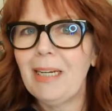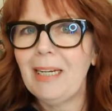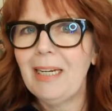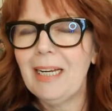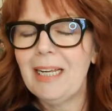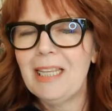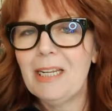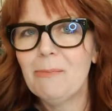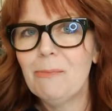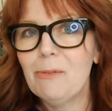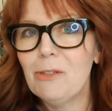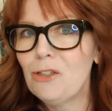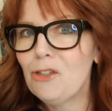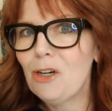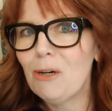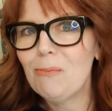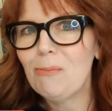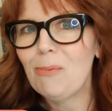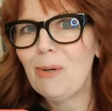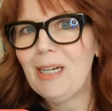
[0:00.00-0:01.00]
me, and then we'll
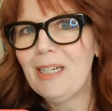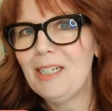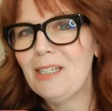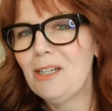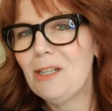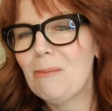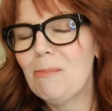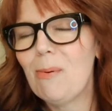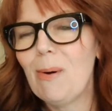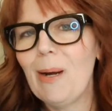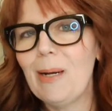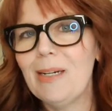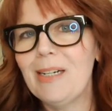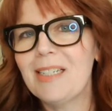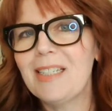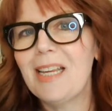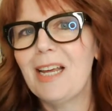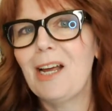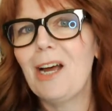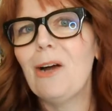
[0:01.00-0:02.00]
jump right into the
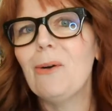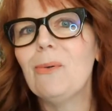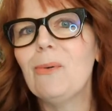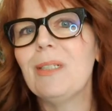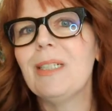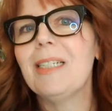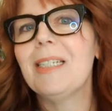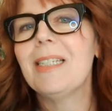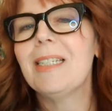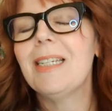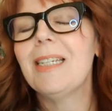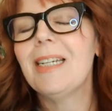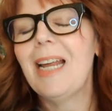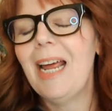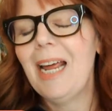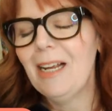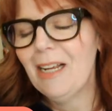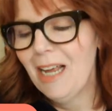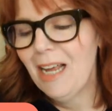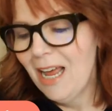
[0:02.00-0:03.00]
products that got released
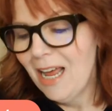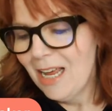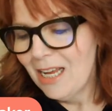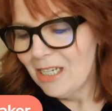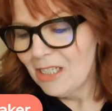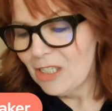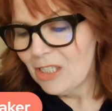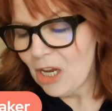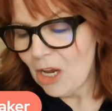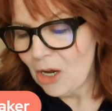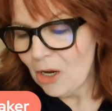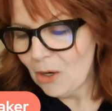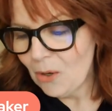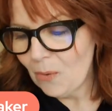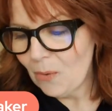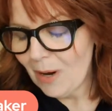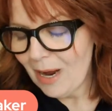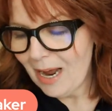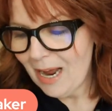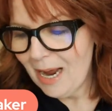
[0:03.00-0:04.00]
today.
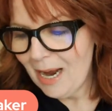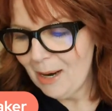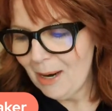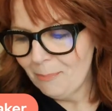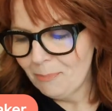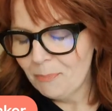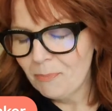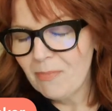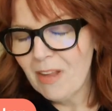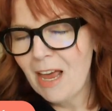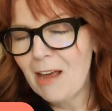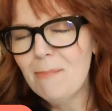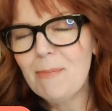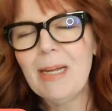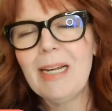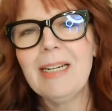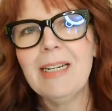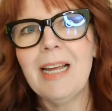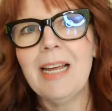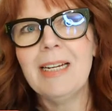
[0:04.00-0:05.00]
So I've
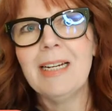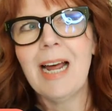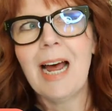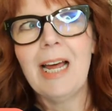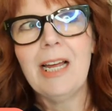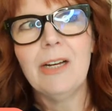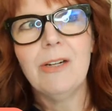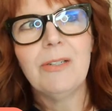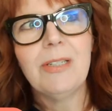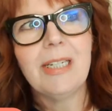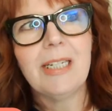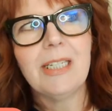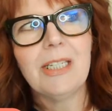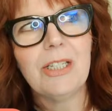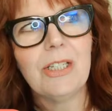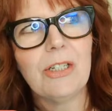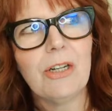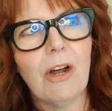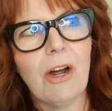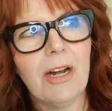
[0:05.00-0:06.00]
been an IOD
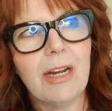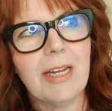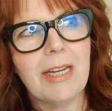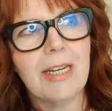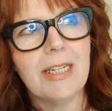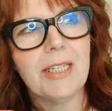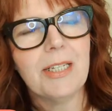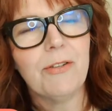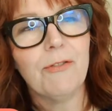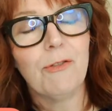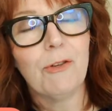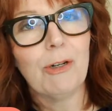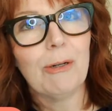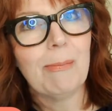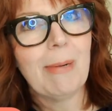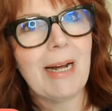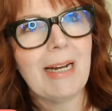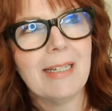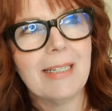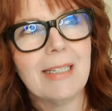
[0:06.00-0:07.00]
stockist for
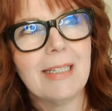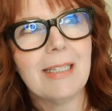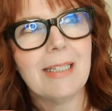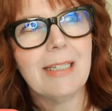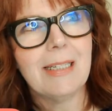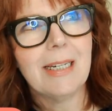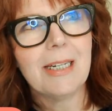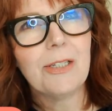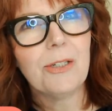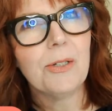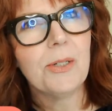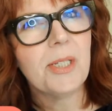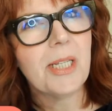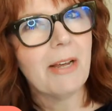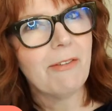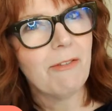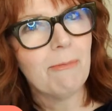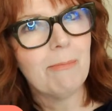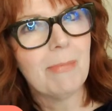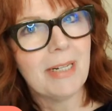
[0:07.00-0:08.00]
about 6 or
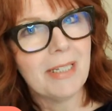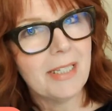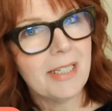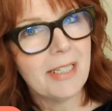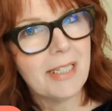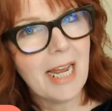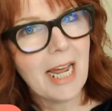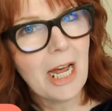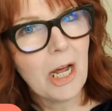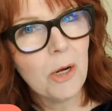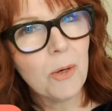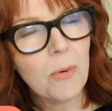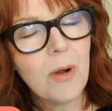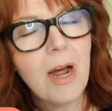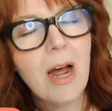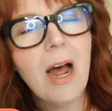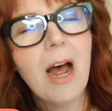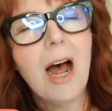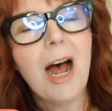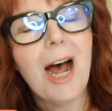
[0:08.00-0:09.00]
7 months now.
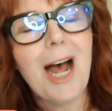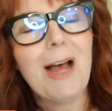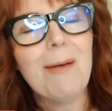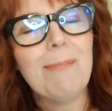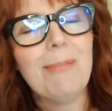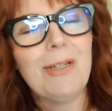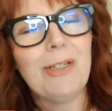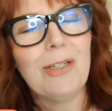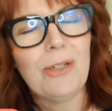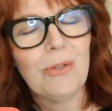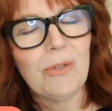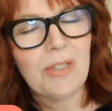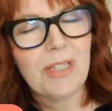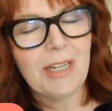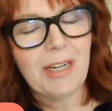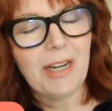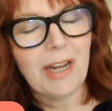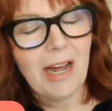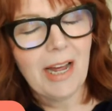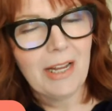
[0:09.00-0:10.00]
I've been
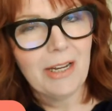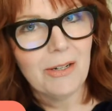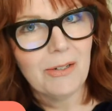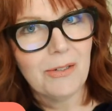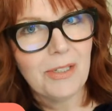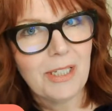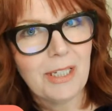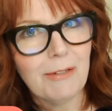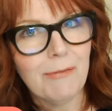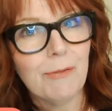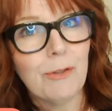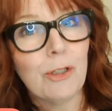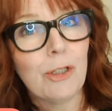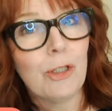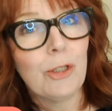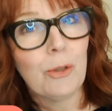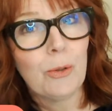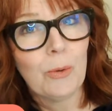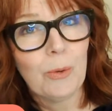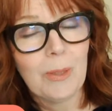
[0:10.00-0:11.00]
using IOD for
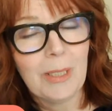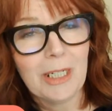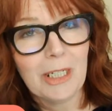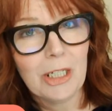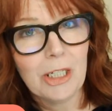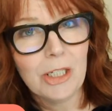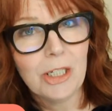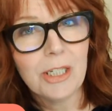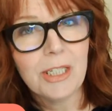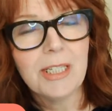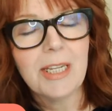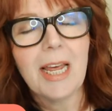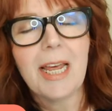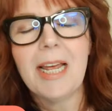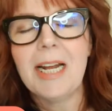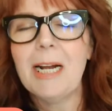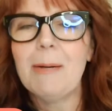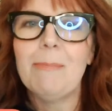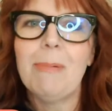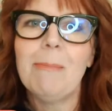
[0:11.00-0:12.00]
2 years,
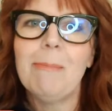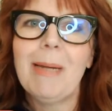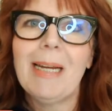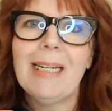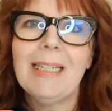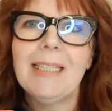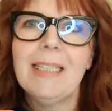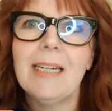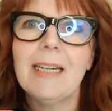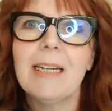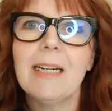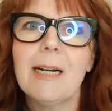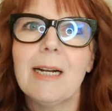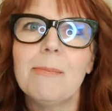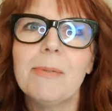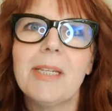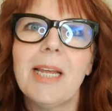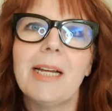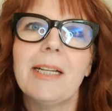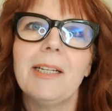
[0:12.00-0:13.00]
and I've been painting and
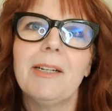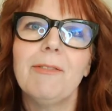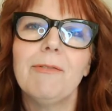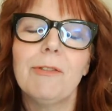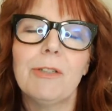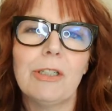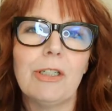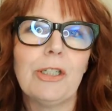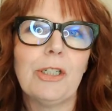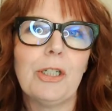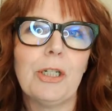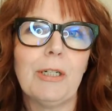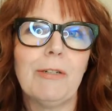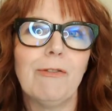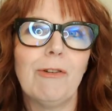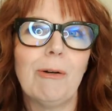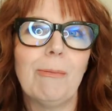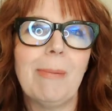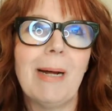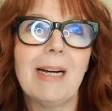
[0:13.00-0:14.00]
upcycling
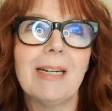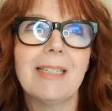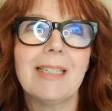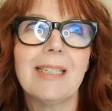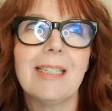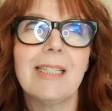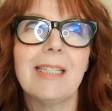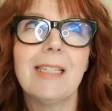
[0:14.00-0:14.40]
furniture for about,